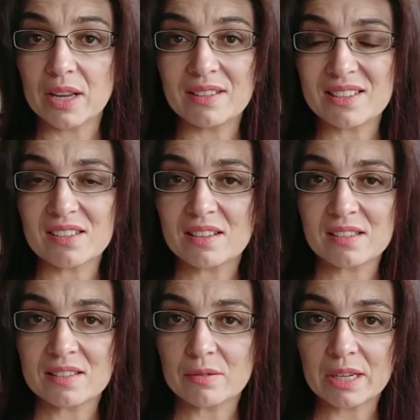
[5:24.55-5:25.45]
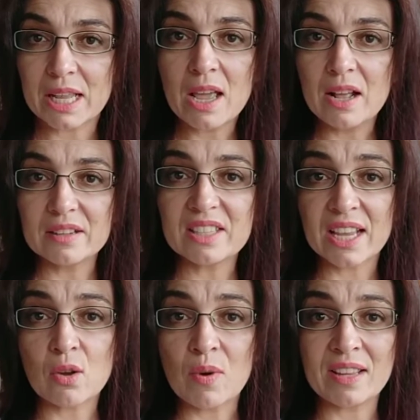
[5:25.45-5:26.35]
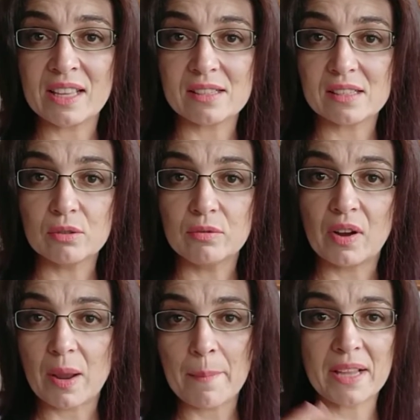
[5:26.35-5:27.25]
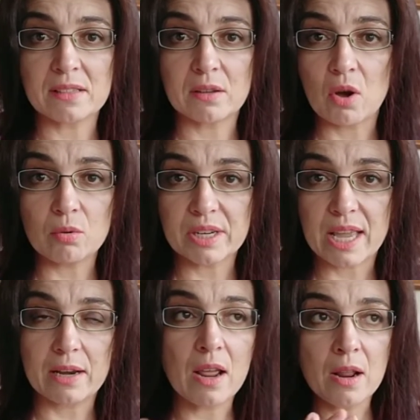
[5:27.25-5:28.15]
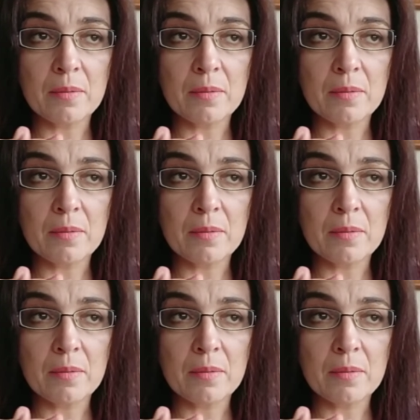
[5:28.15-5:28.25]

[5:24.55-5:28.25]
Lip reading: it doesn't necessarily take away that silver and makes it gold again.